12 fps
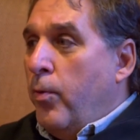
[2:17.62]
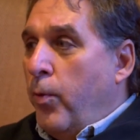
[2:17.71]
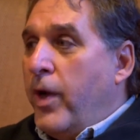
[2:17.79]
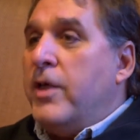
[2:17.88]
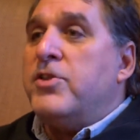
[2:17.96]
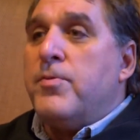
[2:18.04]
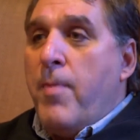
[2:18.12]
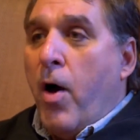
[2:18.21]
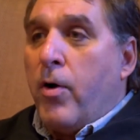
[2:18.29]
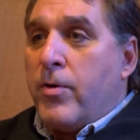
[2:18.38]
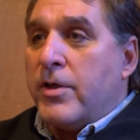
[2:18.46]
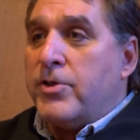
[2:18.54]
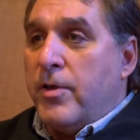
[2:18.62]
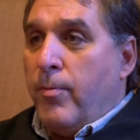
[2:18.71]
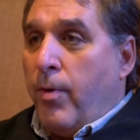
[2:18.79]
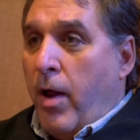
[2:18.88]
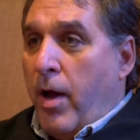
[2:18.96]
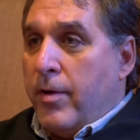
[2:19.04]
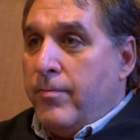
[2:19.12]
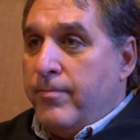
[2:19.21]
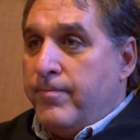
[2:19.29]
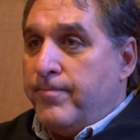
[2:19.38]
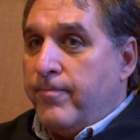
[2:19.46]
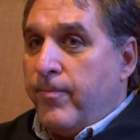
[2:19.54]
We smell Christian blood.
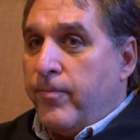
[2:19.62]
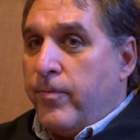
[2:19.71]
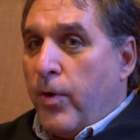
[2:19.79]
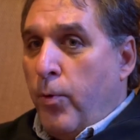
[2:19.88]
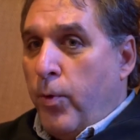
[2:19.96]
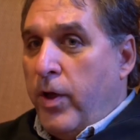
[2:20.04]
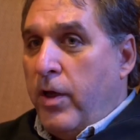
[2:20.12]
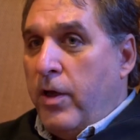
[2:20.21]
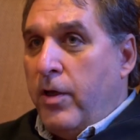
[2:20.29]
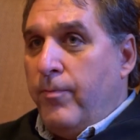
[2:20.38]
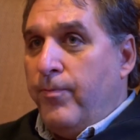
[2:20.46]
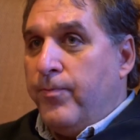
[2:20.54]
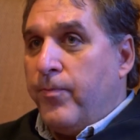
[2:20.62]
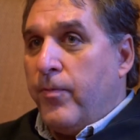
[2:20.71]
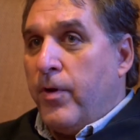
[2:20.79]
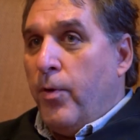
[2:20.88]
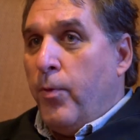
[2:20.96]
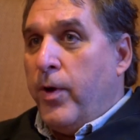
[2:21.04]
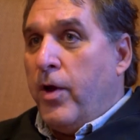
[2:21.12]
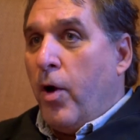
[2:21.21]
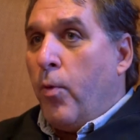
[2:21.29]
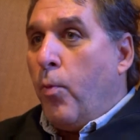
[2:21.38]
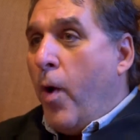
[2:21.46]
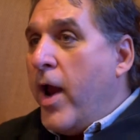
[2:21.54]
We
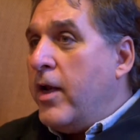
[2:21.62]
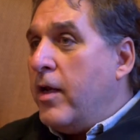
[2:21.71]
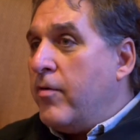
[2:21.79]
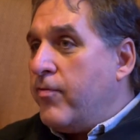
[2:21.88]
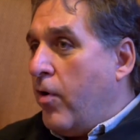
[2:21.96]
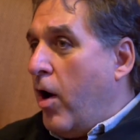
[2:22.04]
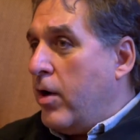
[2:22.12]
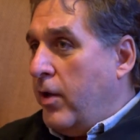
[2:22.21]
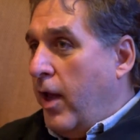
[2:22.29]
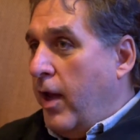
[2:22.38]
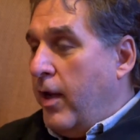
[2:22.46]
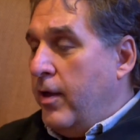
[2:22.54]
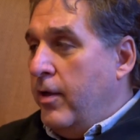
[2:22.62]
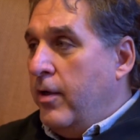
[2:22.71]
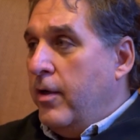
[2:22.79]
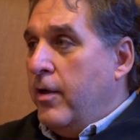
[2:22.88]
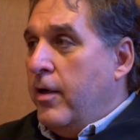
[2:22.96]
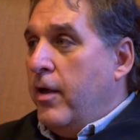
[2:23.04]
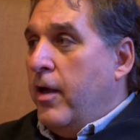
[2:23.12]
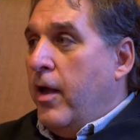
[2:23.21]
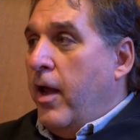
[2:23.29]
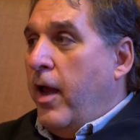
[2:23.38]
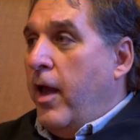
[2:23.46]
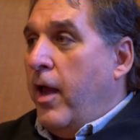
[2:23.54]
are waiting for our day,
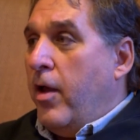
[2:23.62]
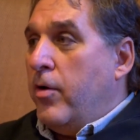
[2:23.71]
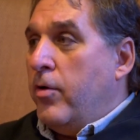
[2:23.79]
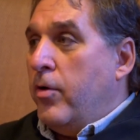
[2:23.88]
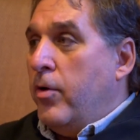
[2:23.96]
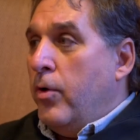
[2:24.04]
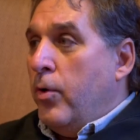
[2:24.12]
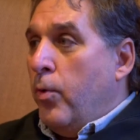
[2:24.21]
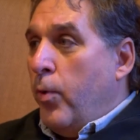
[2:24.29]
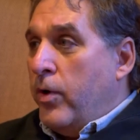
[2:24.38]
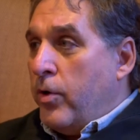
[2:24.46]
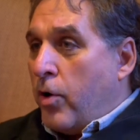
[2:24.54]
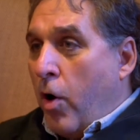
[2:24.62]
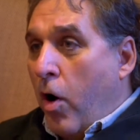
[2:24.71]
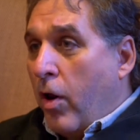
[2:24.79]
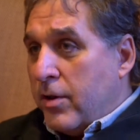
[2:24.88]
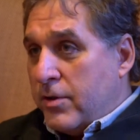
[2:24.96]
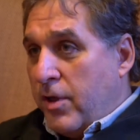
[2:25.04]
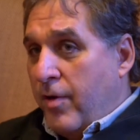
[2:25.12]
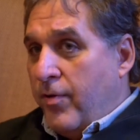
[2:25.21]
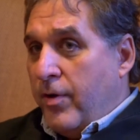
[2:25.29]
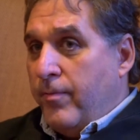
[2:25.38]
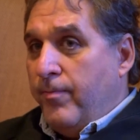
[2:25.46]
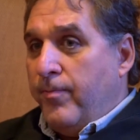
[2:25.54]
and when the call is
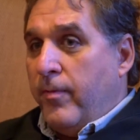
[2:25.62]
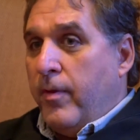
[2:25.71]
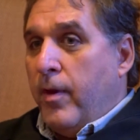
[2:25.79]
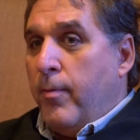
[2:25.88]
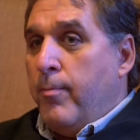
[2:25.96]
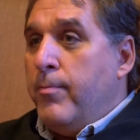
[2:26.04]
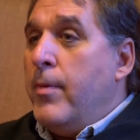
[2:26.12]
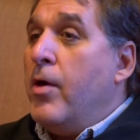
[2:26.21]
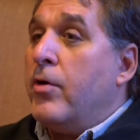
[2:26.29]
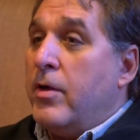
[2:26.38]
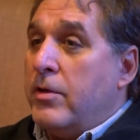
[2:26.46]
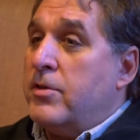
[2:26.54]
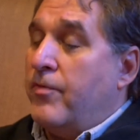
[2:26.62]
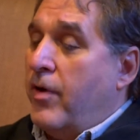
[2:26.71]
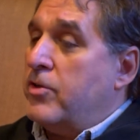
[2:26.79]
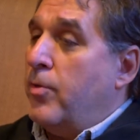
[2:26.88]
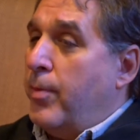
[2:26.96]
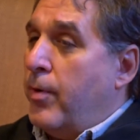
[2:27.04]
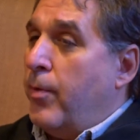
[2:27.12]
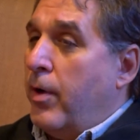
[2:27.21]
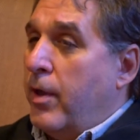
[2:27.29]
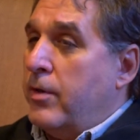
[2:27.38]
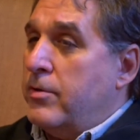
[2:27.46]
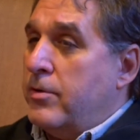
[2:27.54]
given, millions of us will be
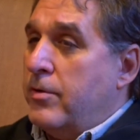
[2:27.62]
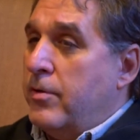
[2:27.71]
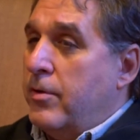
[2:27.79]
released.